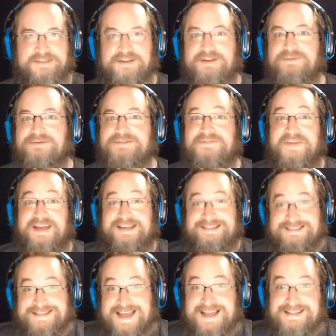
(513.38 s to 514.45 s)
thought it was
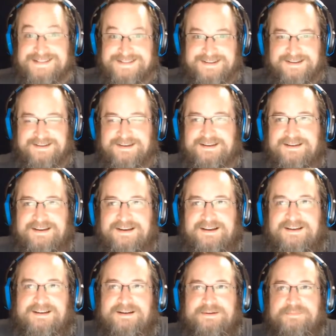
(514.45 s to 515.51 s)
fantastic.
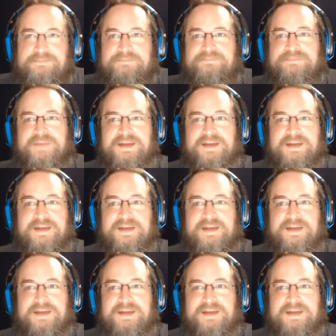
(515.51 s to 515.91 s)
Um,